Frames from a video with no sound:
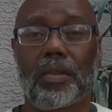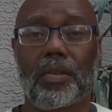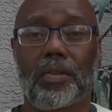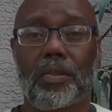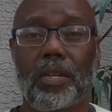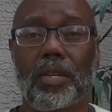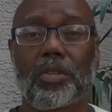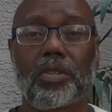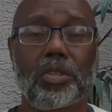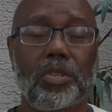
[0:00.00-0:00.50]

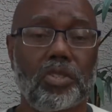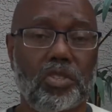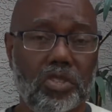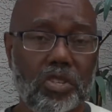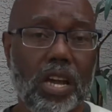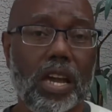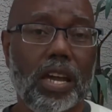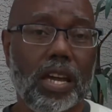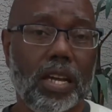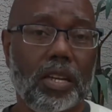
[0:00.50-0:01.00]
this
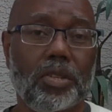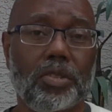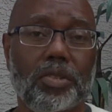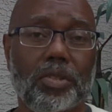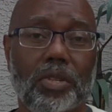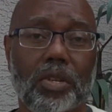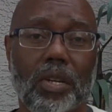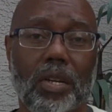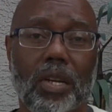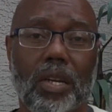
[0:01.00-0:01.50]

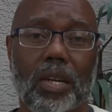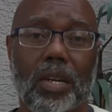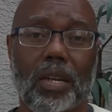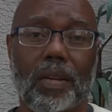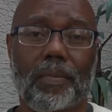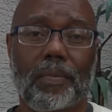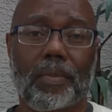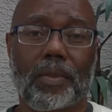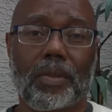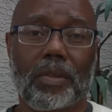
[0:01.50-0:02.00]
change,
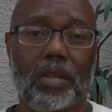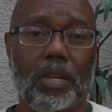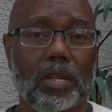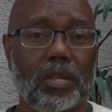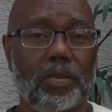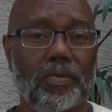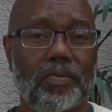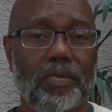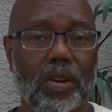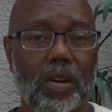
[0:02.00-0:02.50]

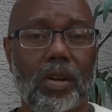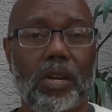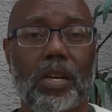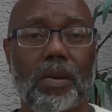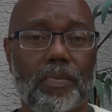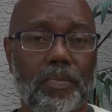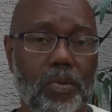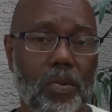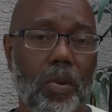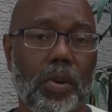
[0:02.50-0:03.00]
this very
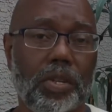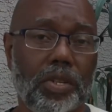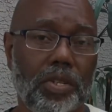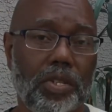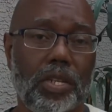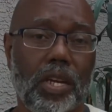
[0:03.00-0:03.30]
important